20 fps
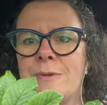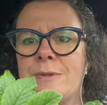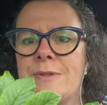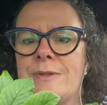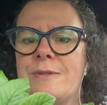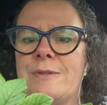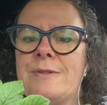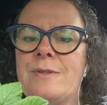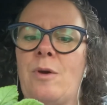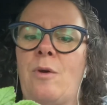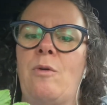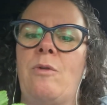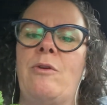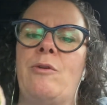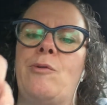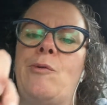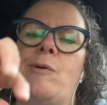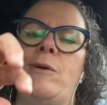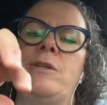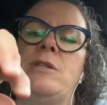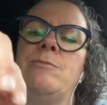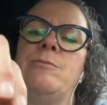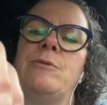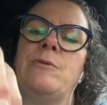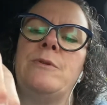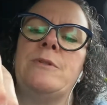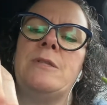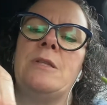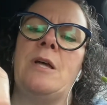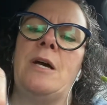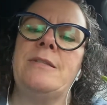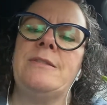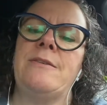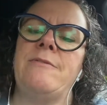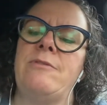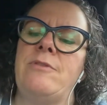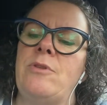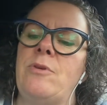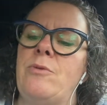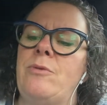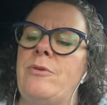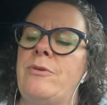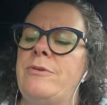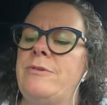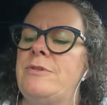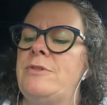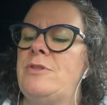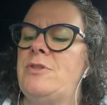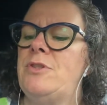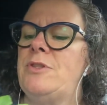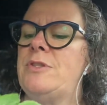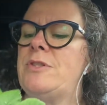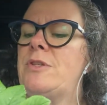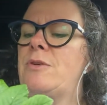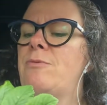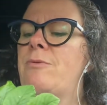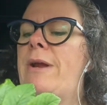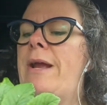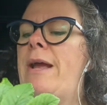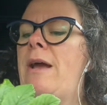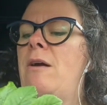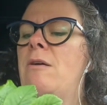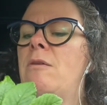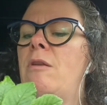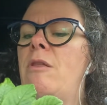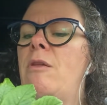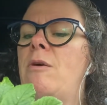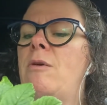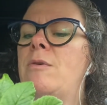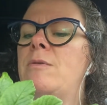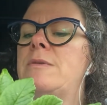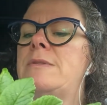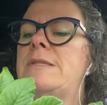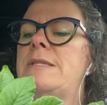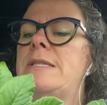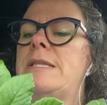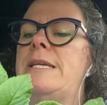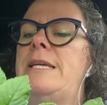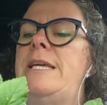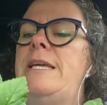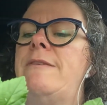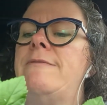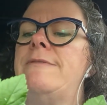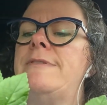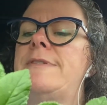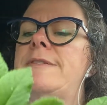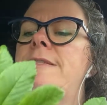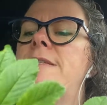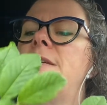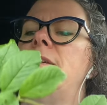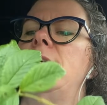So they're going to produce lots of thorns just around those leaves.